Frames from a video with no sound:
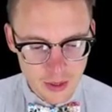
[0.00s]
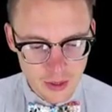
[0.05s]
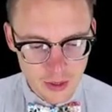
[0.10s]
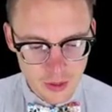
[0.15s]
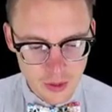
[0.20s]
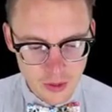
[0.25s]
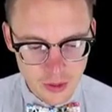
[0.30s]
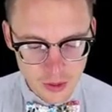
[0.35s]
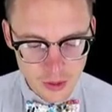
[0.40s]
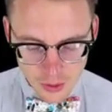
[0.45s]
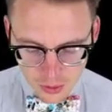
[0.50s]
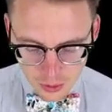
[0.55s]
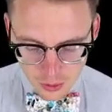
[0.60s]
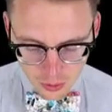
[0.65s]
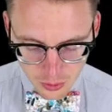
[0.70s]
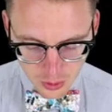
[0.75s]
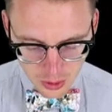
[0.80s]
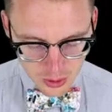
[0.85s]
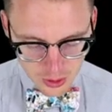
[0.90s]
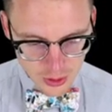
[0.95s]

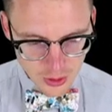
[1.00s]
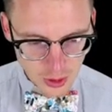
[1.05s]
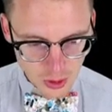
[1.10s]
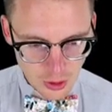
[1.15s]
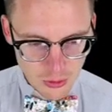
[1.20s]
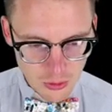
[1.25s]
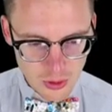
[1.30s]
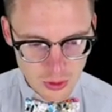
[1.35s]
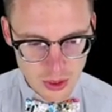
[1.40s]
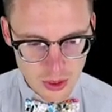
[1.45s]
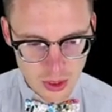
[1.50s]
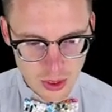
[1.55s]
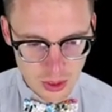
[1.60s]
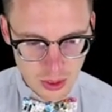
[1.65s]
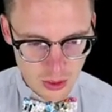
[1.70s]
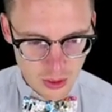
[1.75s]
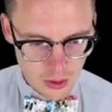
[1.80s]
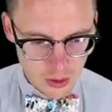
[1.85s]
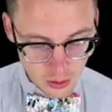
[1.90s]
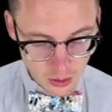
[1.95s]
You
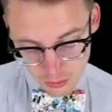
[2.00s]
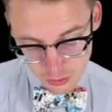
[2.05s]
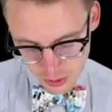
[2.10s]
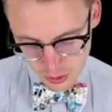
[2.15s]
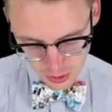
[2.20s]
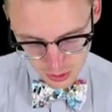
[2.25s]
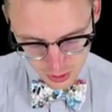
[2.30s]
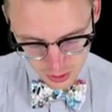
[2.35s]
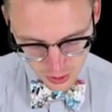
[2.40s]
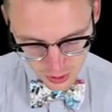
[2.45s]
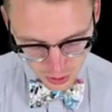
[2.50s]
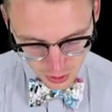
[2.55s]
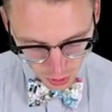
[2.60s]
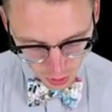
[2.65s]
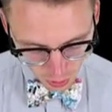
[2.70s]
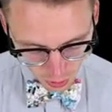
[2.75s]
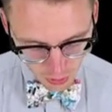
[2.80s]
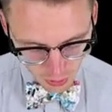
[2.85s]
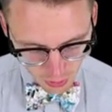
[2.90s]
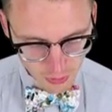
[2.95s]
just
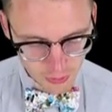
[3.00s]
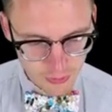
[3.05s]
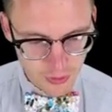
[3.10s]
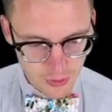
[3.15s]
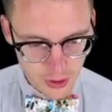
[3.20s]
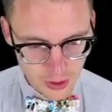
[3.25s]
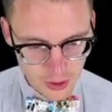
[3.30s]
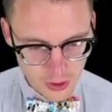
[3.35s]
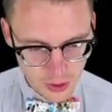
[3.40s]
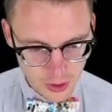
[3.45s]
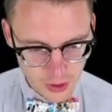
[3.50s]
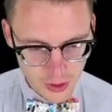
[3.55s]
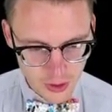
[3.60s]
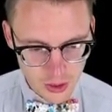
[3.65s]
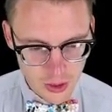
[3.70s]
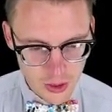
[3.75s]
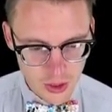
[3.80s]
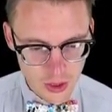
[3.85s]
call the function